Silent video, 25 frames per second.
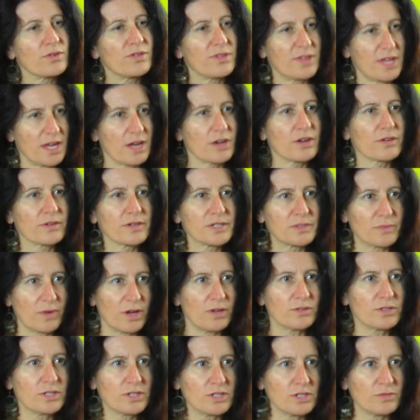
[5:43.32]
theatre as
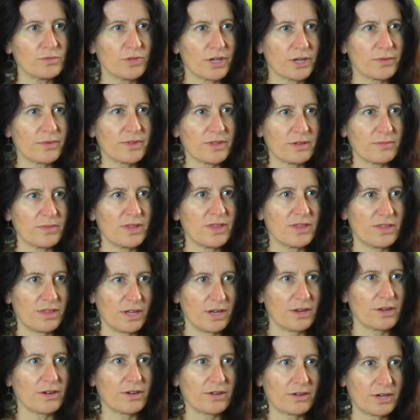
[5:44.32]
well? Did you work with them in
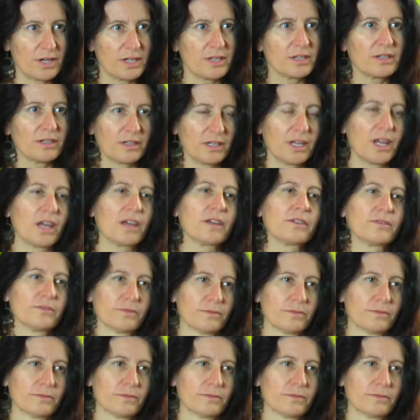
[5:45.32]
theatre? Yes. And, yeah